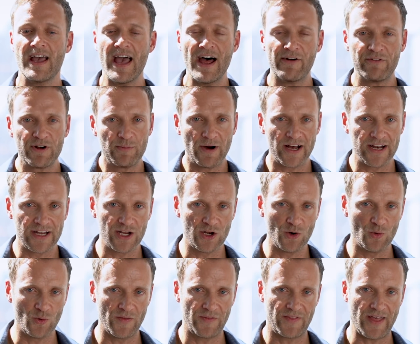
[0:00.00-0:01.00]
everybody
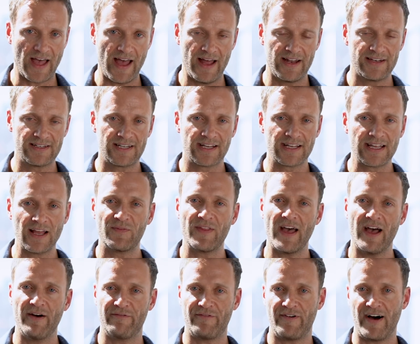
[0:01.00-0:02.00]
who went that to get
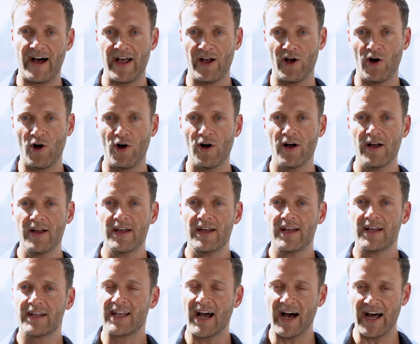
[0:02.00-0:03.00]
that file
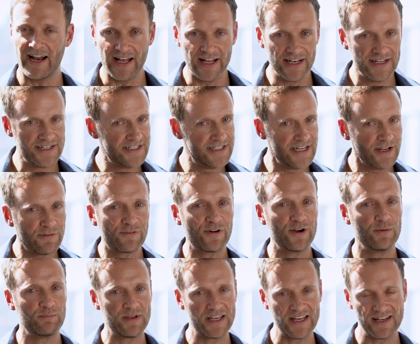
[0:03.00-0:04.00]
got a
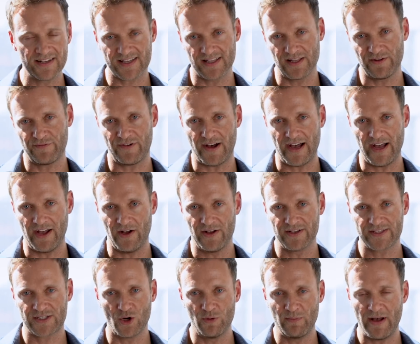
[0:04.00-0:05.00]
different piece of the
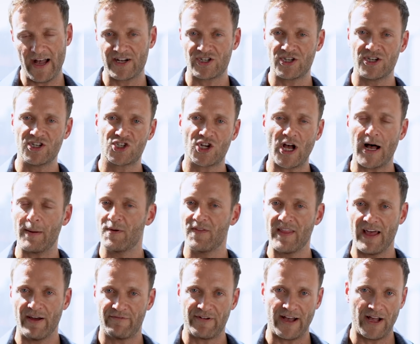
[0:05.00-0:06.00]
file. So imagine
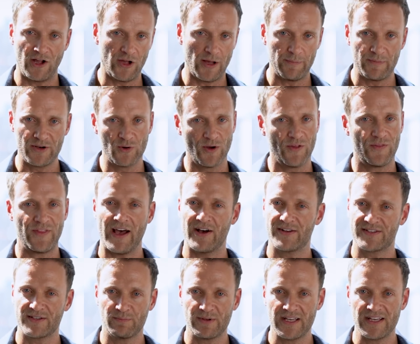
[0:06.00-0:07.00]
chopping that file up into a
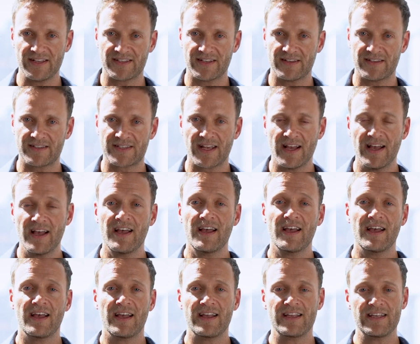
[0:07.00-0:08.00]
thousand pieces
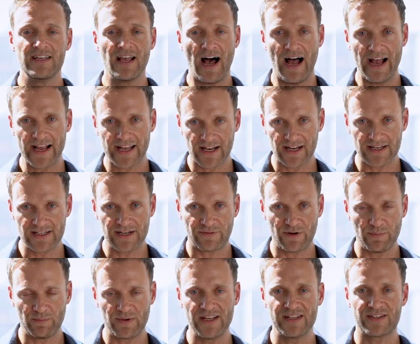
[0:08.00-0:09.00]
I get a
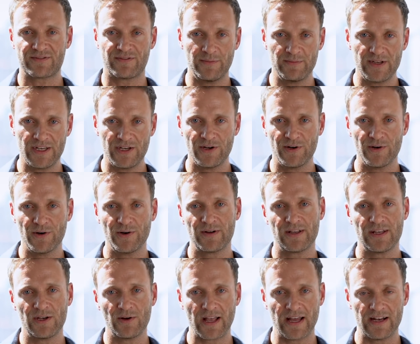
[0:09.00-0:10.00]
different piece from you,
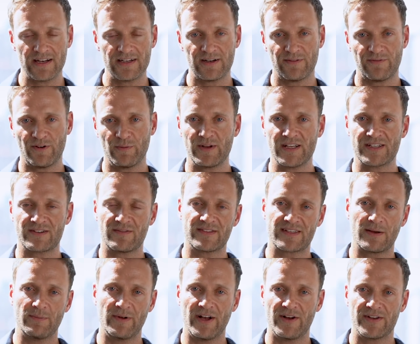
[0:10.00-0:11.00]
you get a different piece from
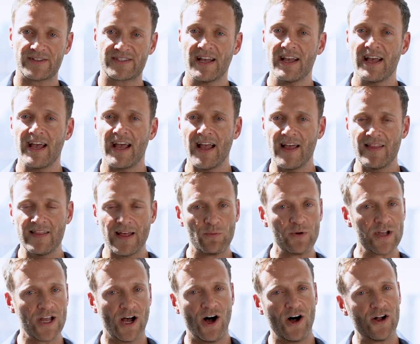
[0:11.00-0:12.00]
someone else, and then
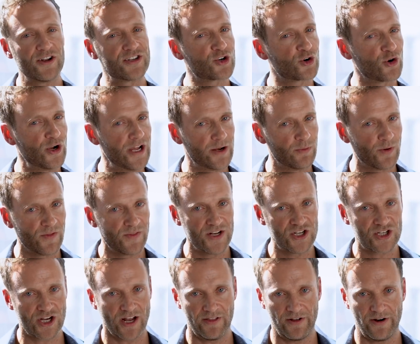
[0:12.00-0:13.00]
we all trade with
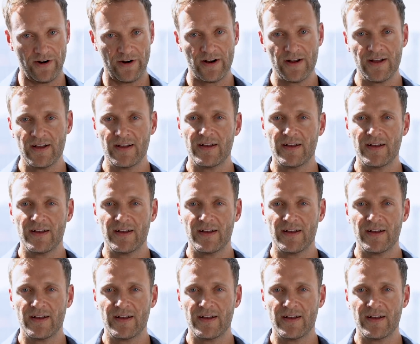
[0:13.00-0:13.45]
each other.